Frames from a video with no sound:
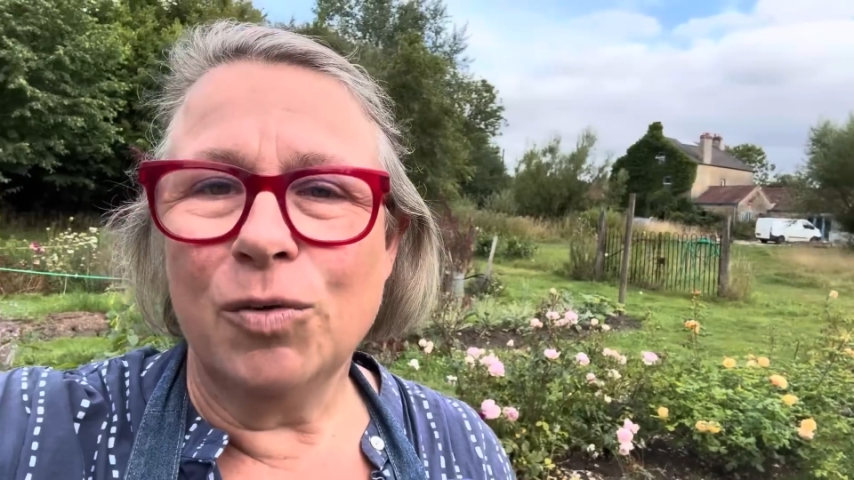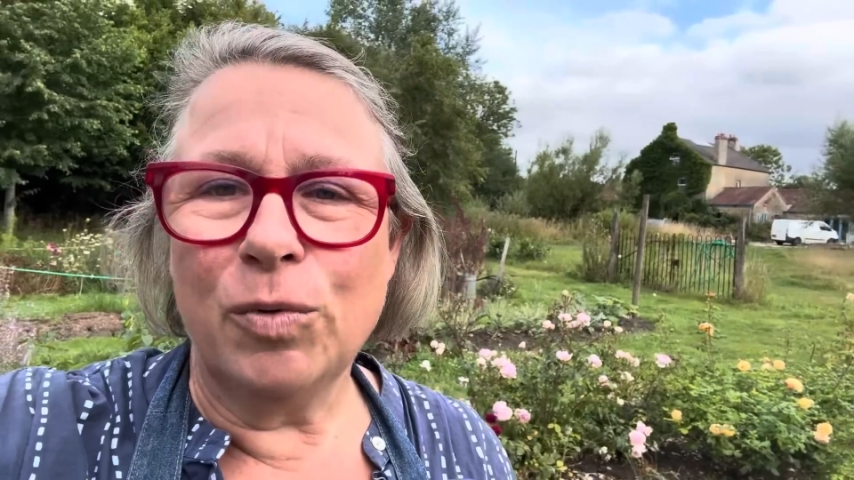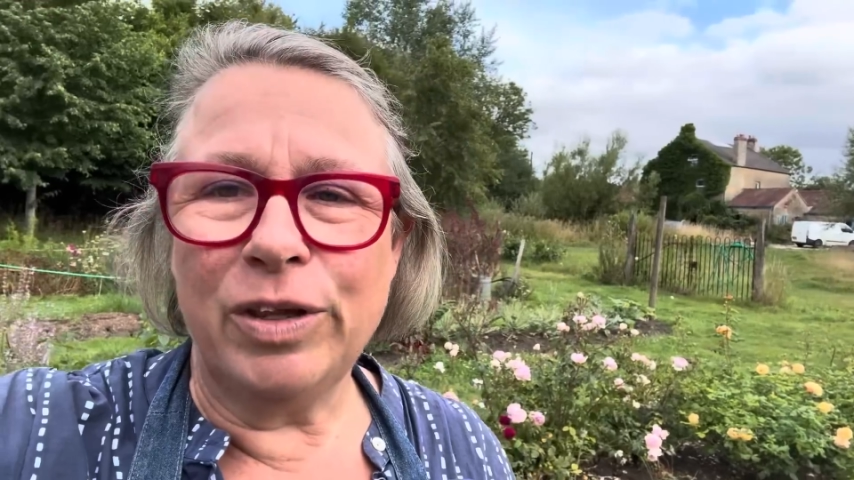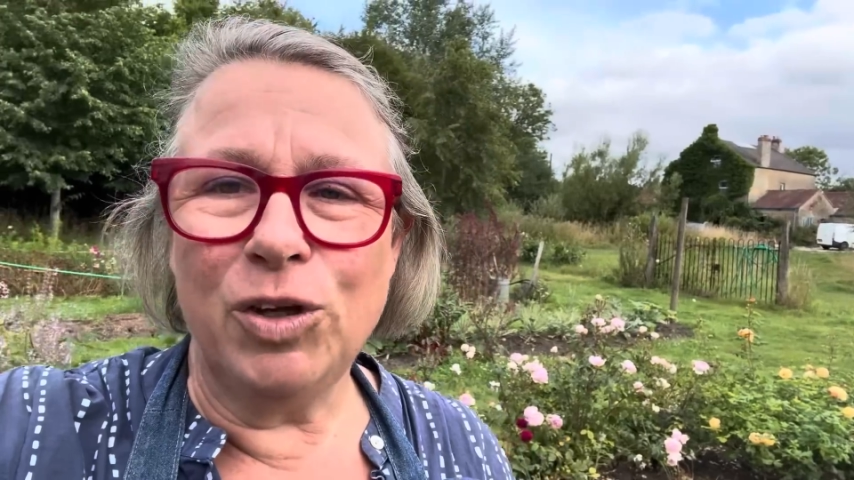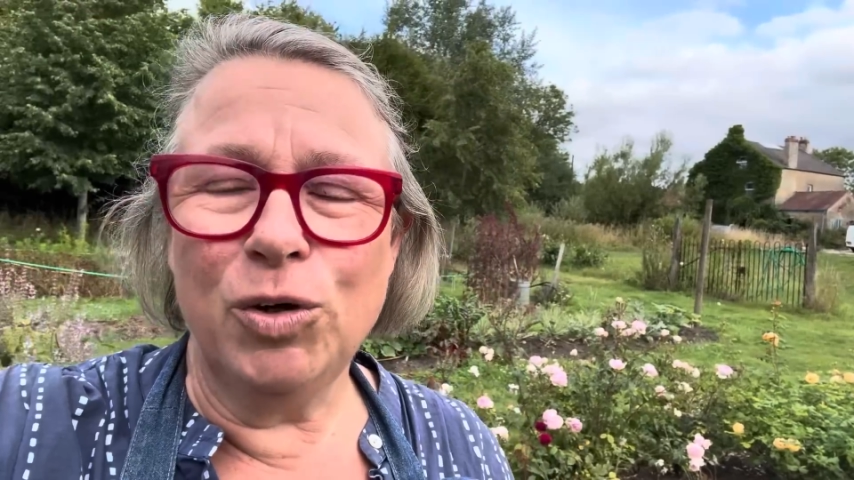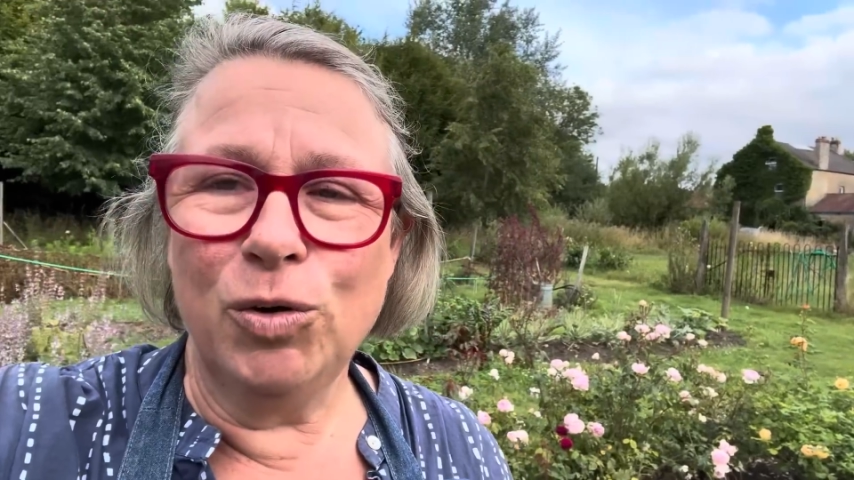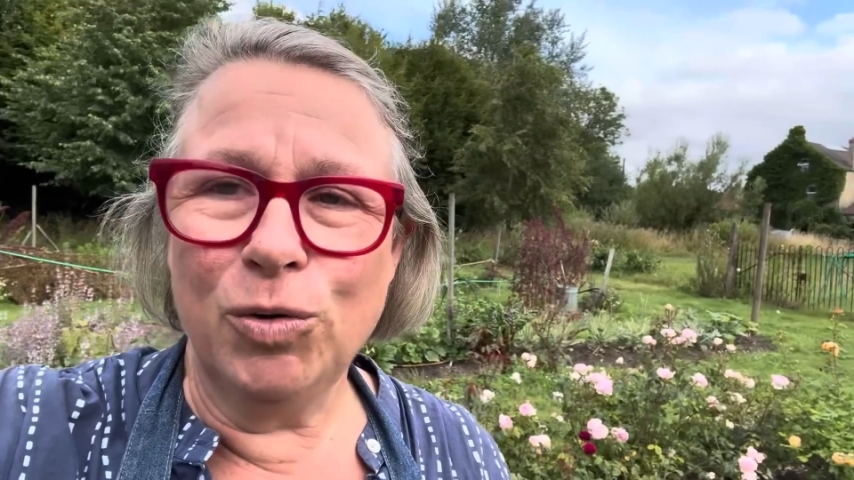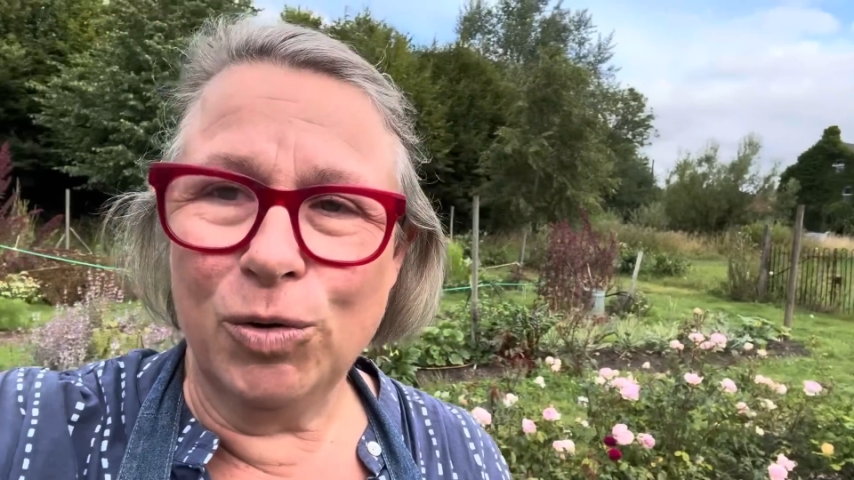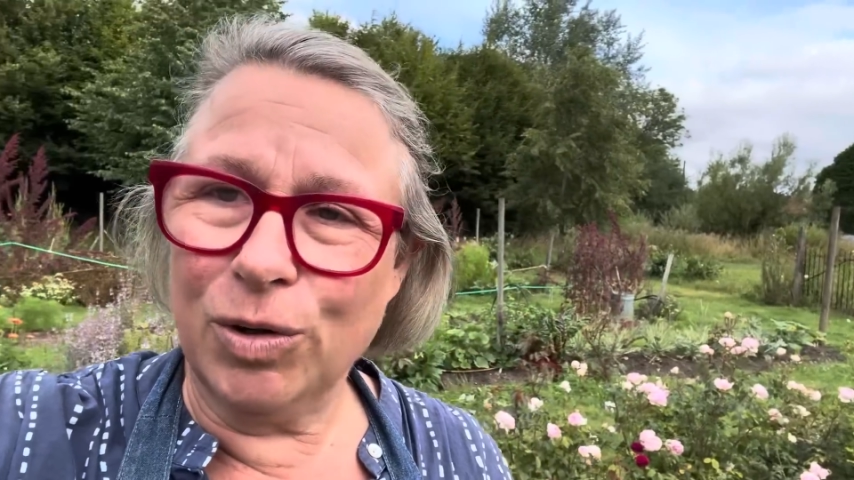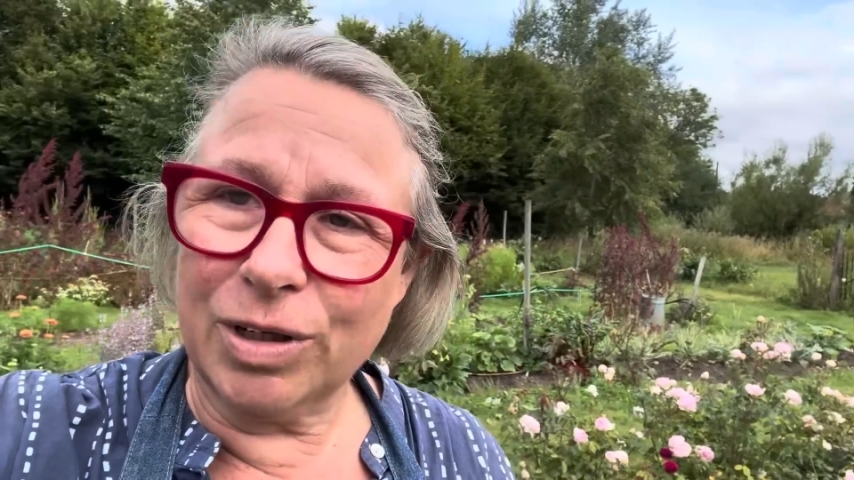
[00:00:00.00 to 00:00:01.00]
with
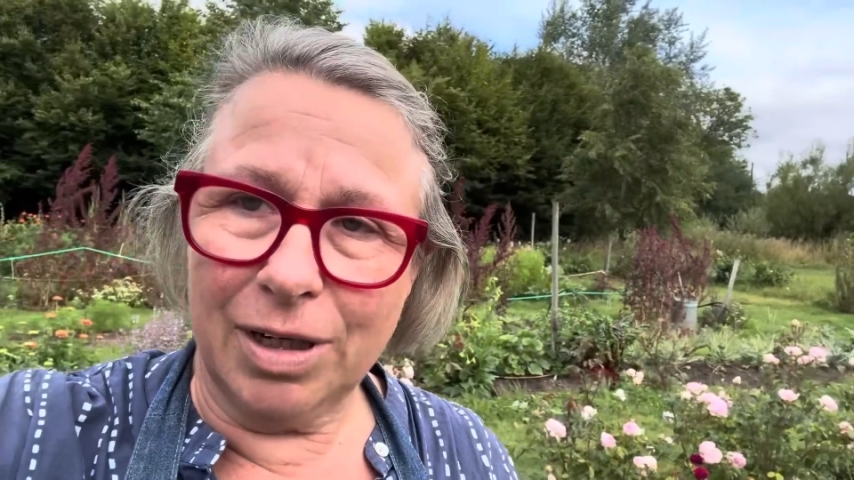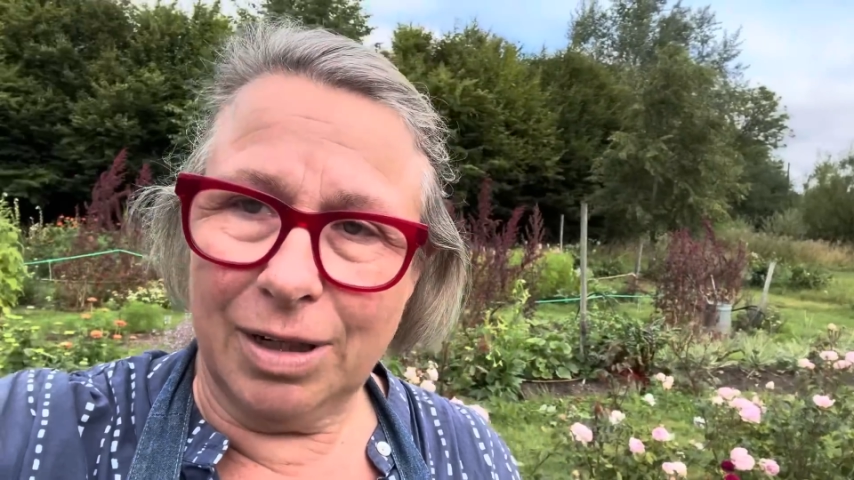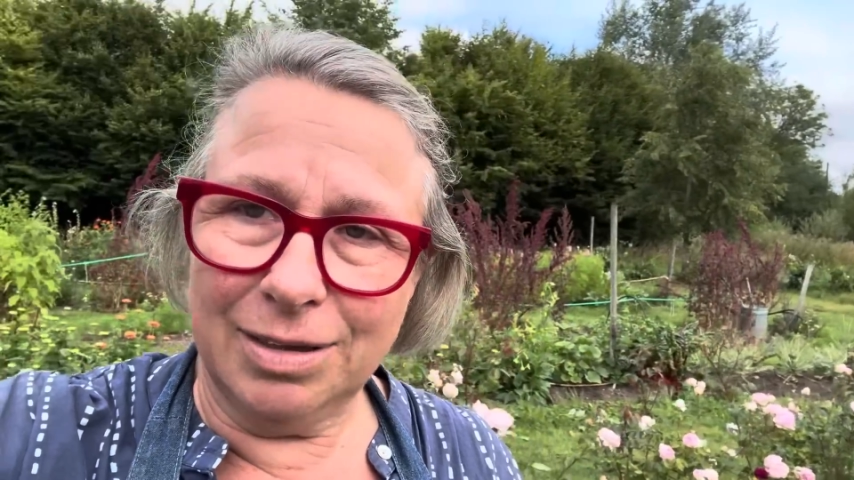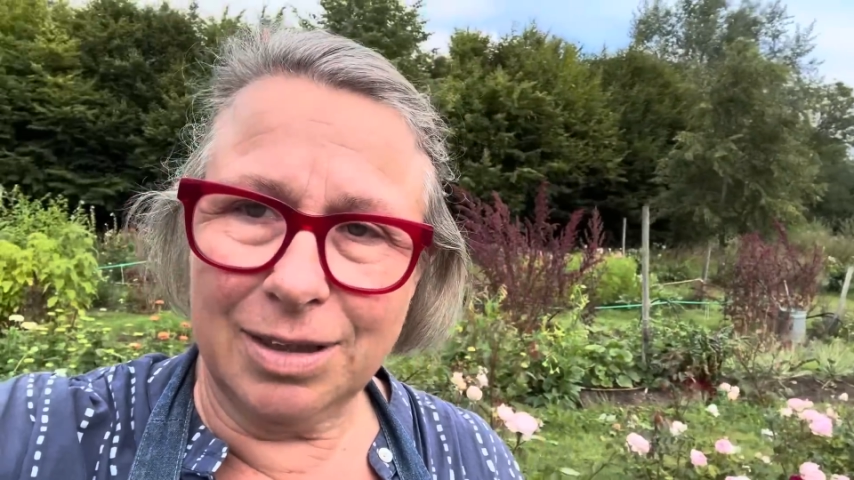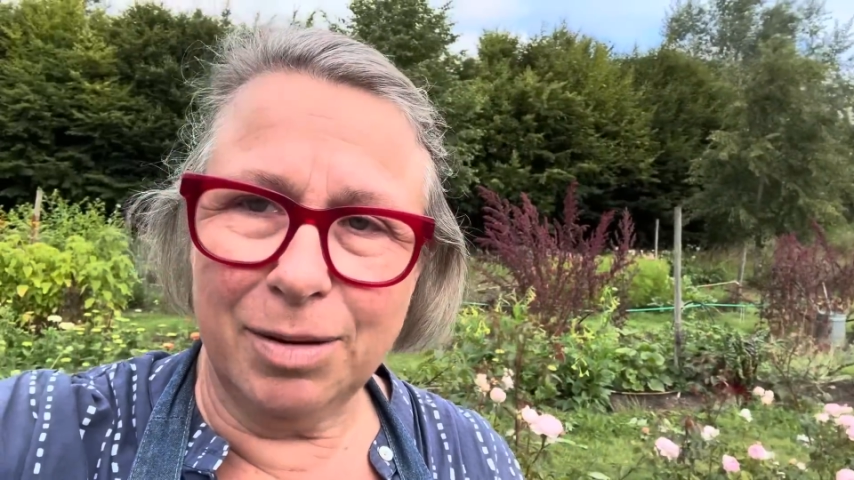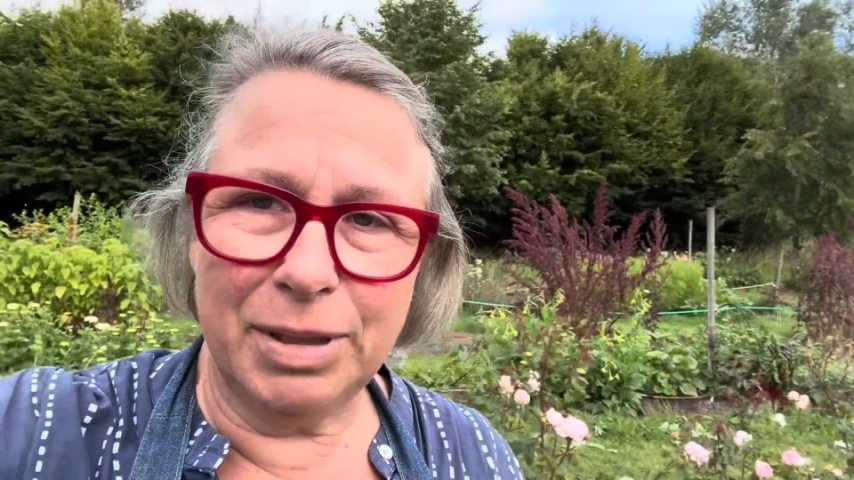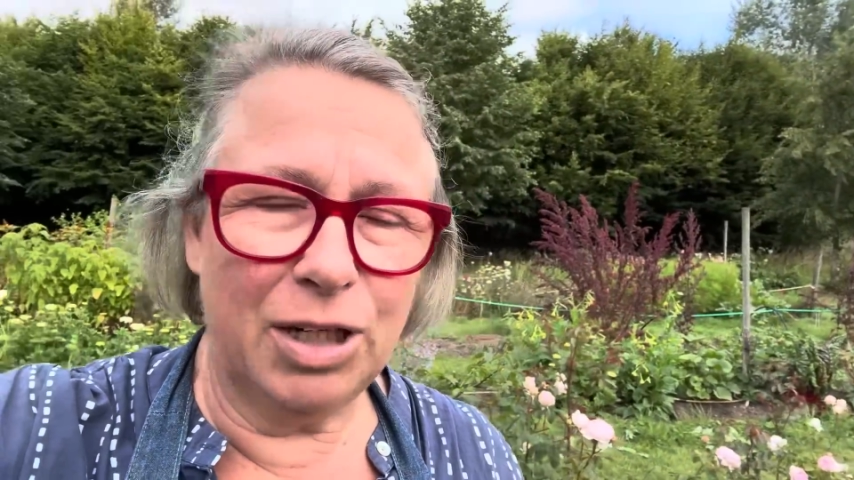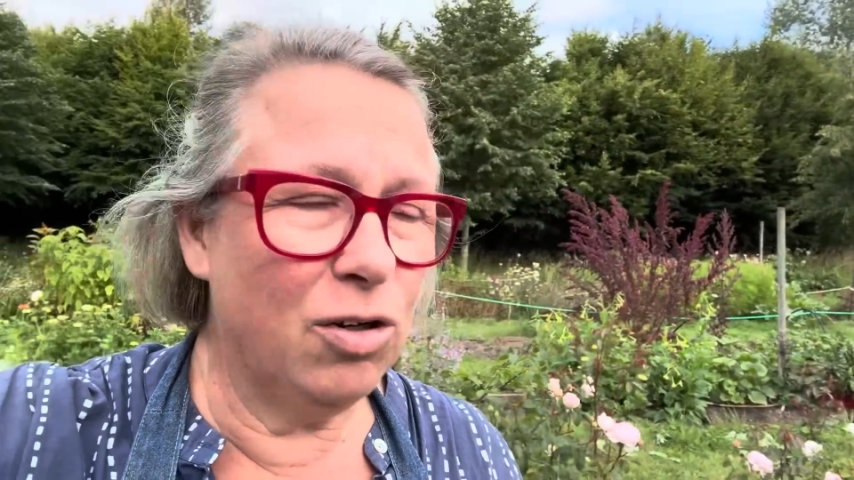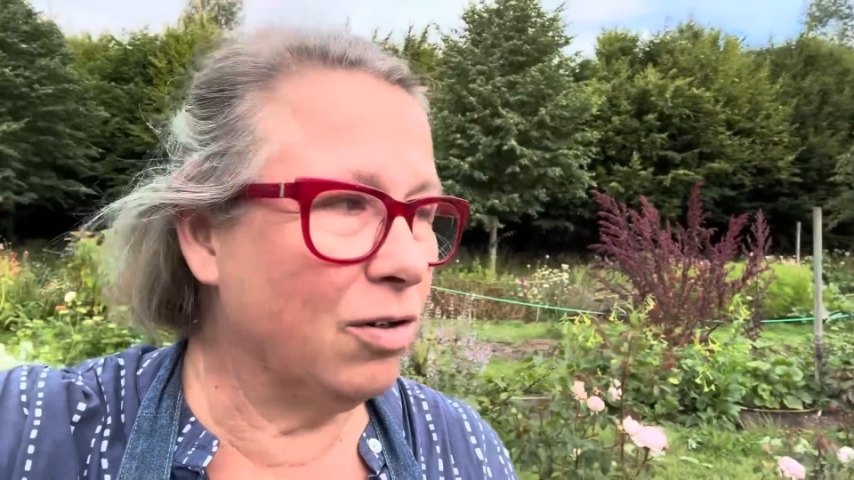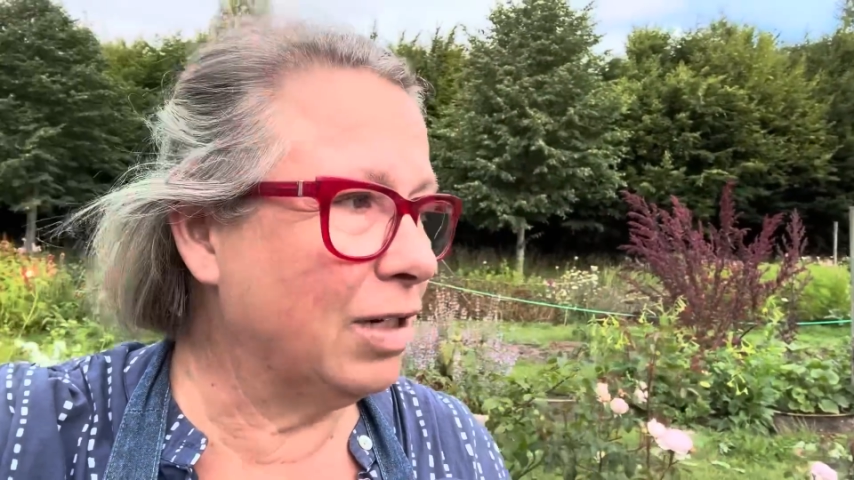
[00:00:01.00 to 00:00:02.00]
you guys coming
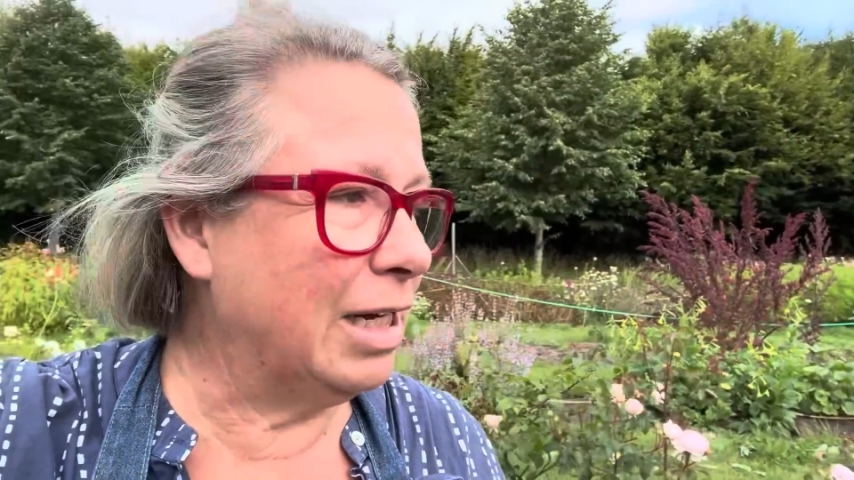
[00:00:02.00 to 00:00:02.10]
along.